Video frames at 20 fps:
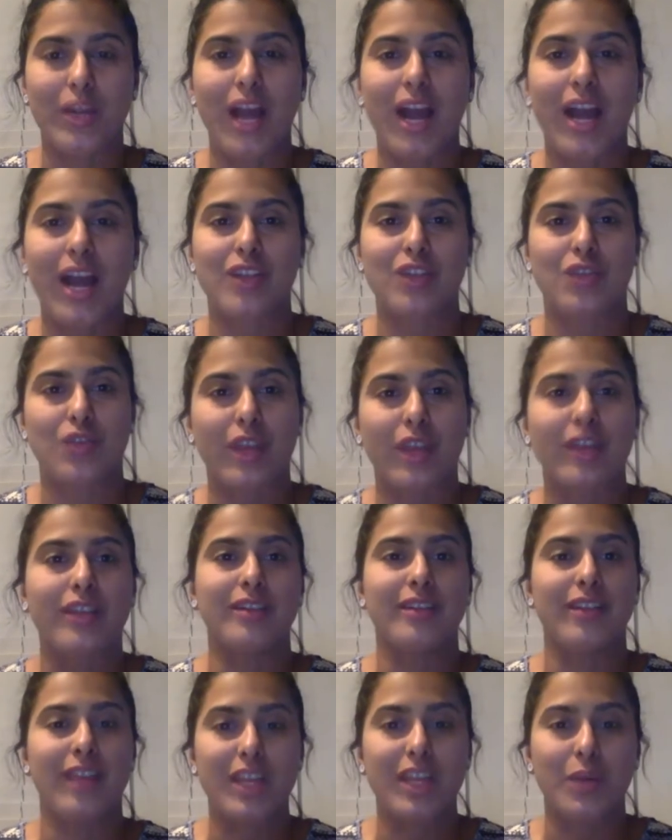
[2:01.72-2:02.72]
are
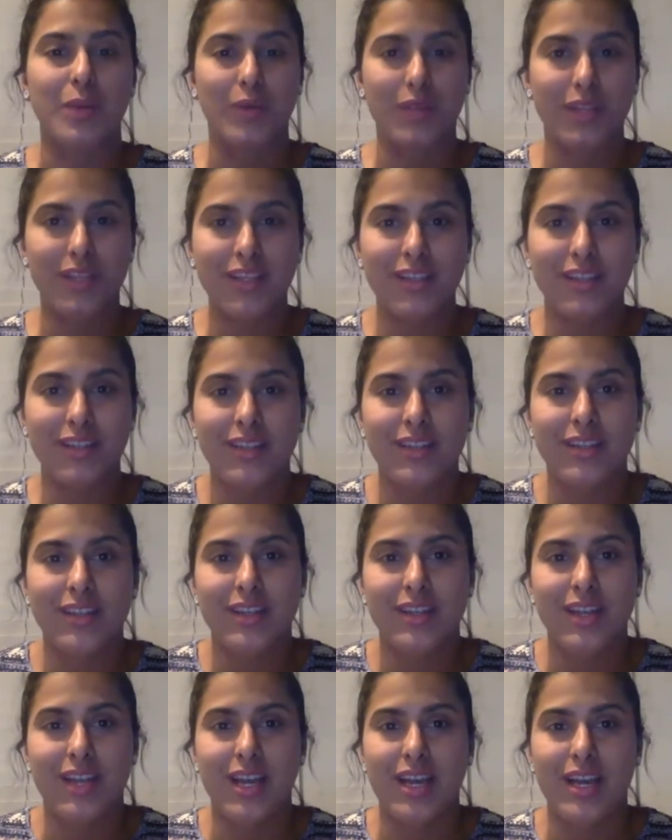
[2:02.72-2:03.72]
treated equally.
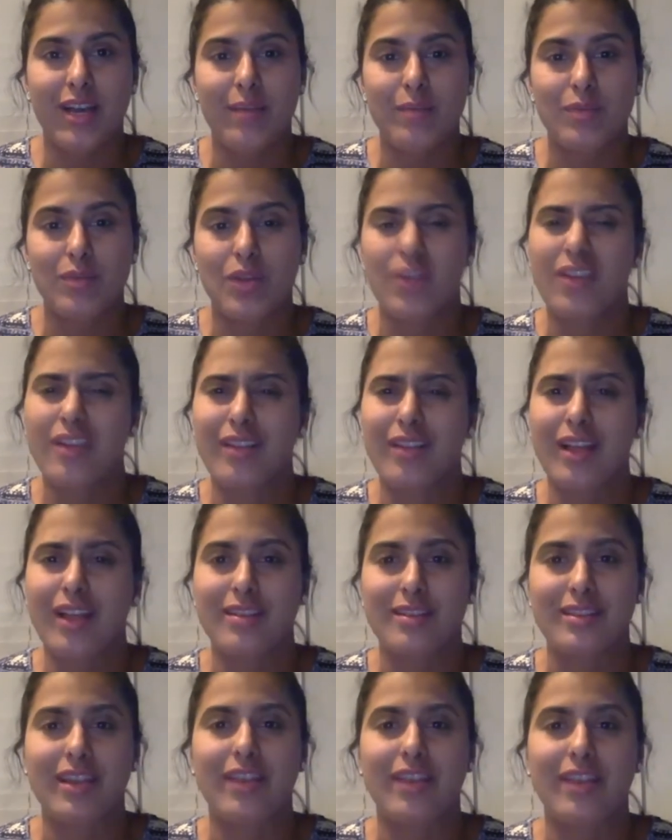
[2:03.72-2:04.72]
So I think that's
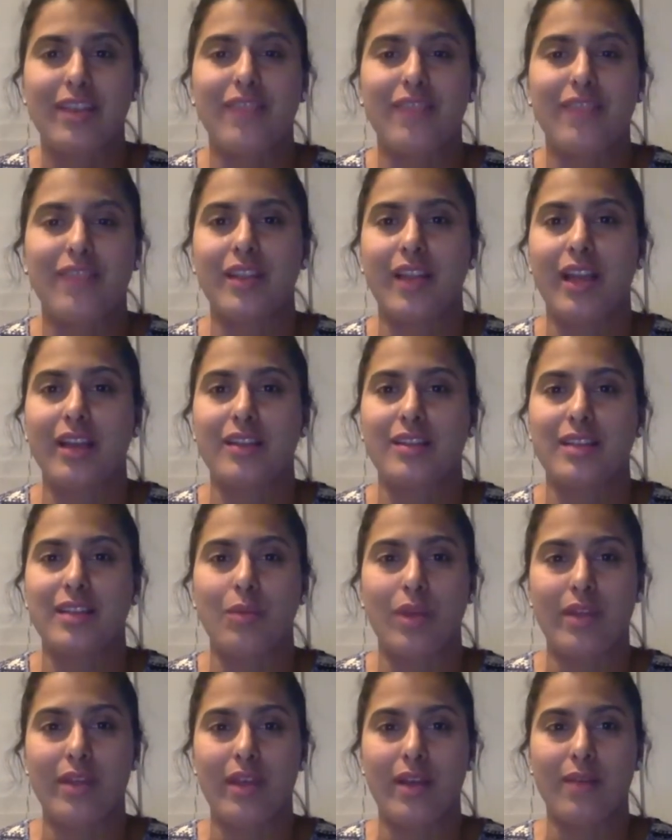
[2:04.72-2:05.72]
definitely, like, somewhere
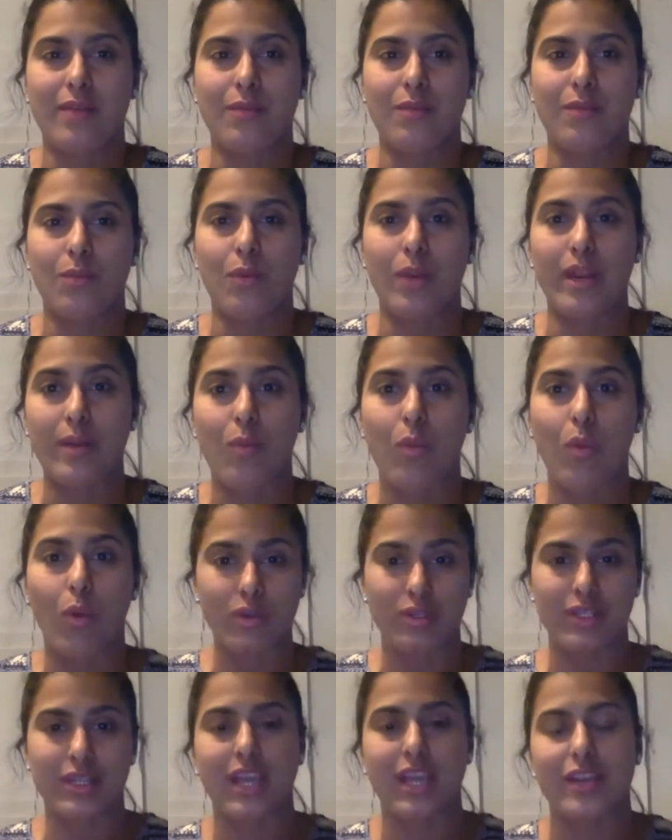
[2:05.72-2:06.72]
that we want
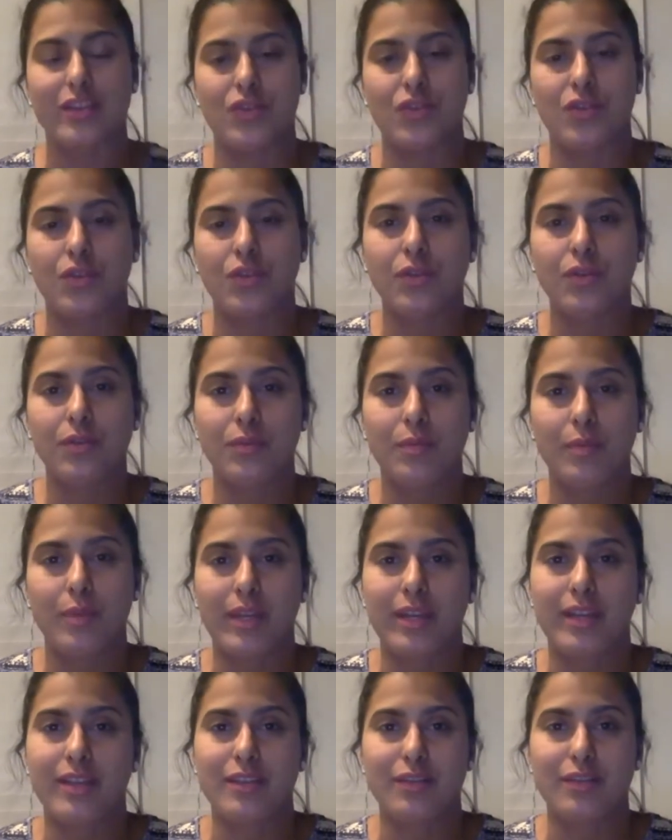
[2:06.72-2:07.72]
to get to,
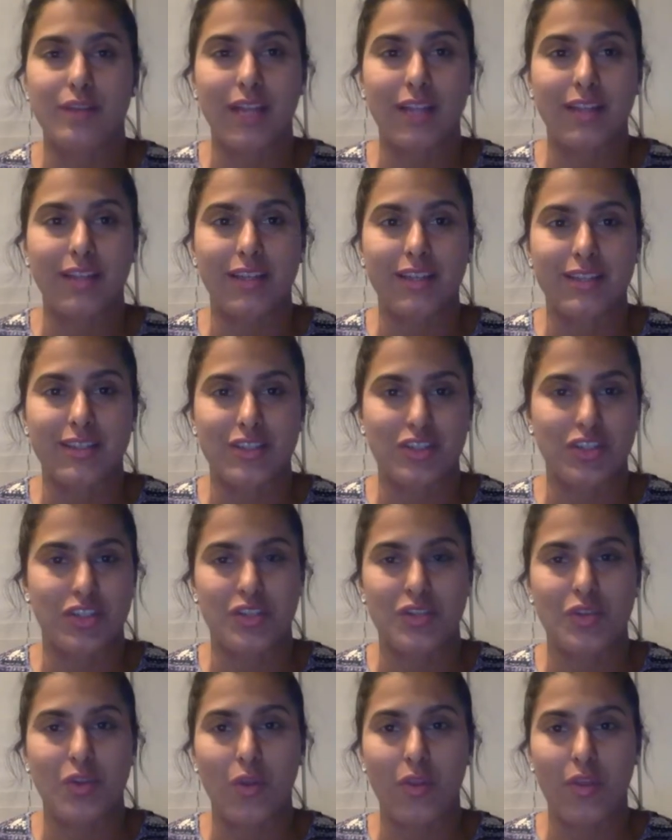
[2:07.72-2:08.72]
because the reality is
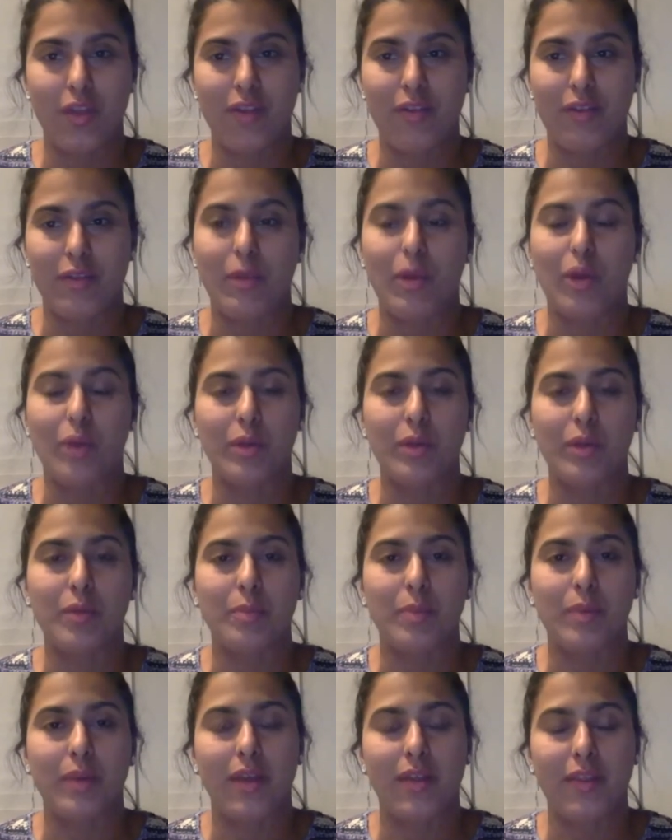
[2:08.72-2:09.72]
just not there at the moment.
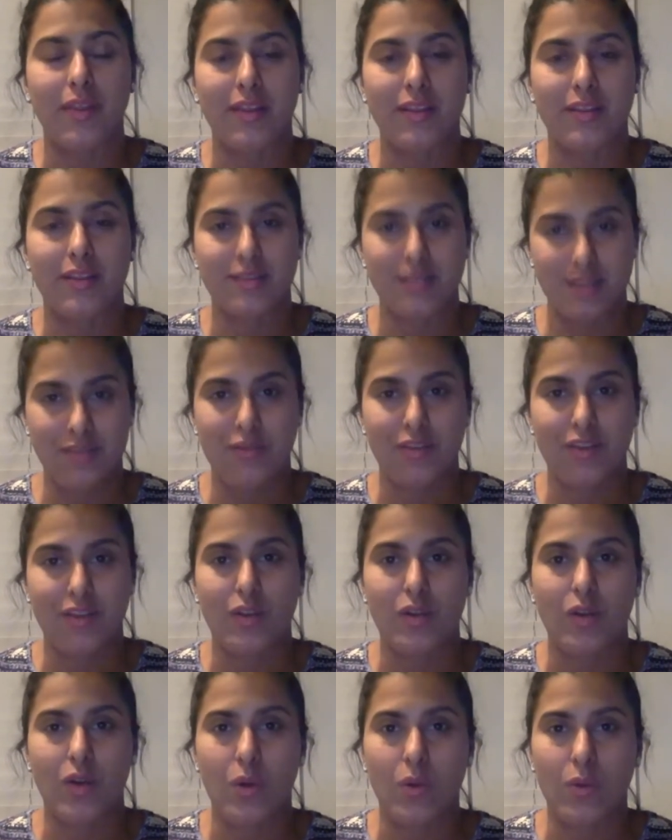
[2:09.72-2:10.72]
But I think it's definitely a
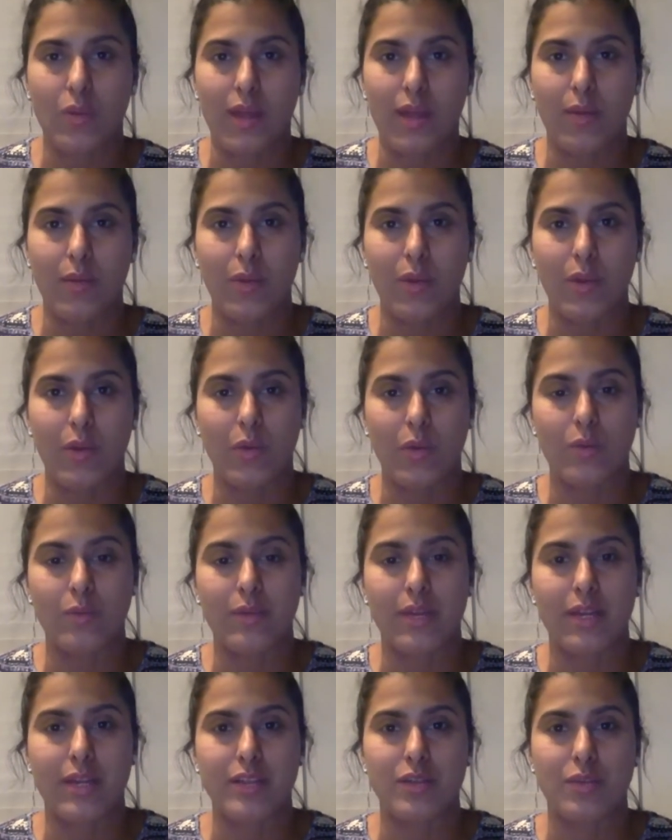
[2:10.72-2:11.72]
goal that we all
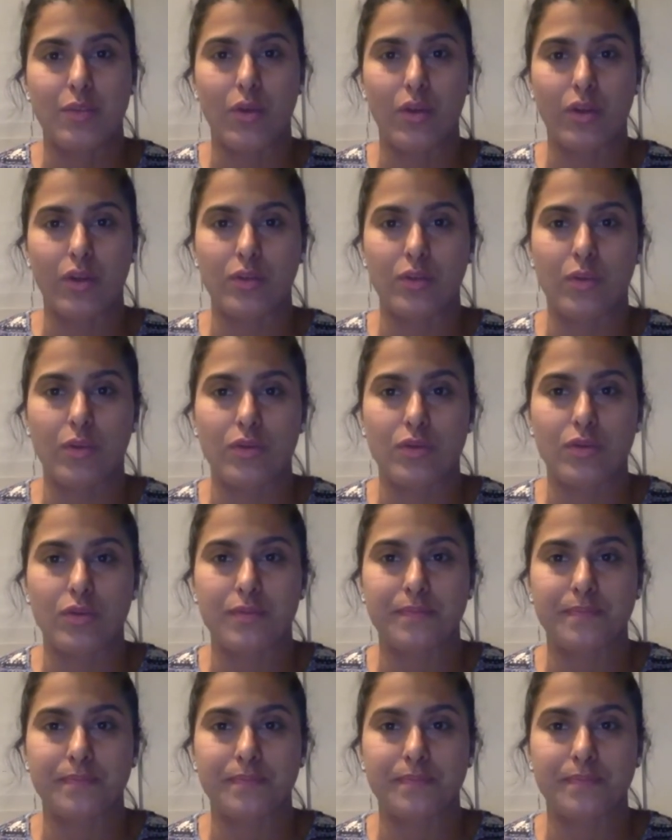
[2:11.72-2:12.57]
need to work towards.